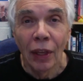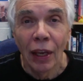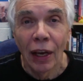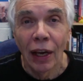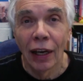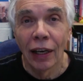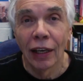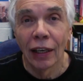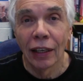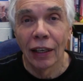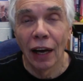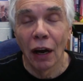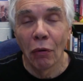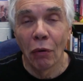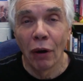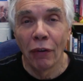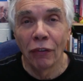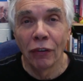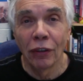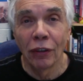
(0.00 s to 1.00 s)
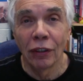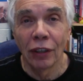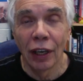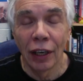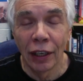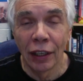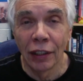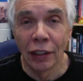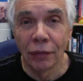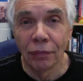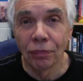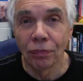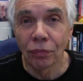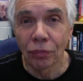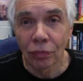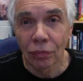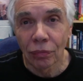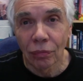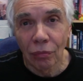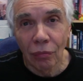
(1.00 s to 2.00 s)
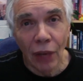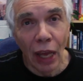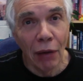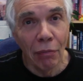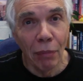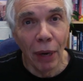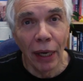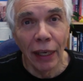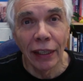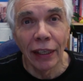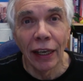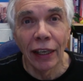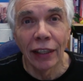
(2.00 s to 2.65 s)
However, my